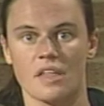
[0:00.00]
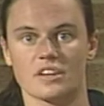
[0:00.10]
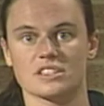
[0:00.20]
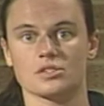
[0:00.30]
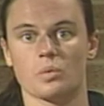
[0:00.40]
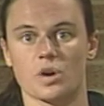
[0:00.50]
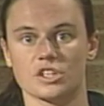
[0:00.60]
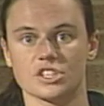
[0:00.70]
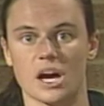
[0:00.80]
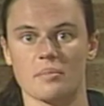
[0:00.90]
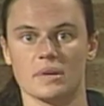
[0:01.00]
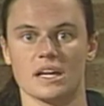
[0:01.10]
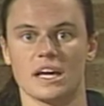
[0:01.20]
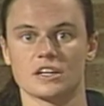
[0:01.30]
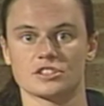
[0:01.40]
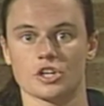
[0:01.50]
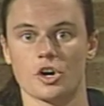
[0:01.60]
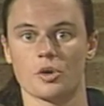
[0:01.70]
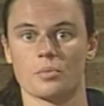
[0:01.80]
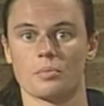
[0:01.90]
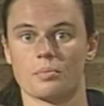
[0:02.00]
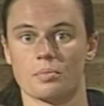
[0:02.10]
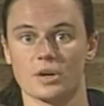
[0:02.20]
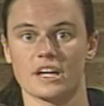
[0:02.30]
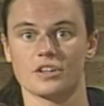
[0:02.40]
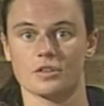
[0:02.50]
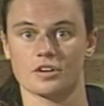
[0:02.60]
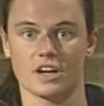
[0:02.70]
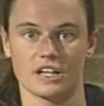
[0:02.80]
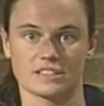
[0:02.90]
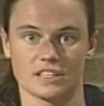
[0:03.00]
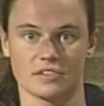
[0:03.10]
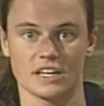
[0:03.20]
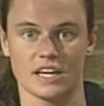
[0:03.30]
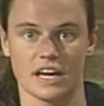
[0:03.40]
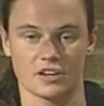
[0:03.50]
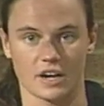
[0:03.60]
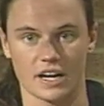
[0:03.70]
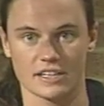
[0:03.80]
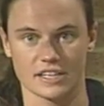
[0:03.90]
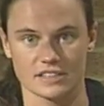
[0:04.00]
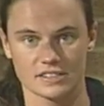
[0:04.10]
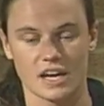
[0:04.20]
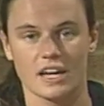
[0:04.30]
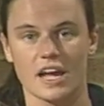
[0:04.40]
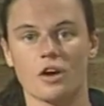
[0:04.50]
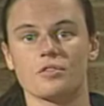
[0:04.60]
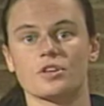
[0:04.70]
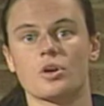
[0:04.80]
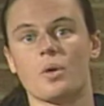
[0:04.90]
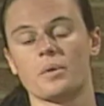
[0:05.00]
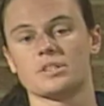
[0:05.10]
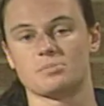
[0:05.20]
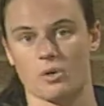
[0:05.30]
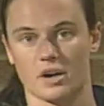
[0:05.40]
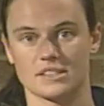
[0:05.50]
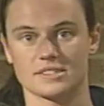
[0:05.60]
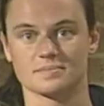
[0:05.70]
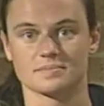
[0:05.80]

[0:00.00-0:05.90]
This is a workshop meeting, so bring your creativity and great ideas. Now over to Koi with sports.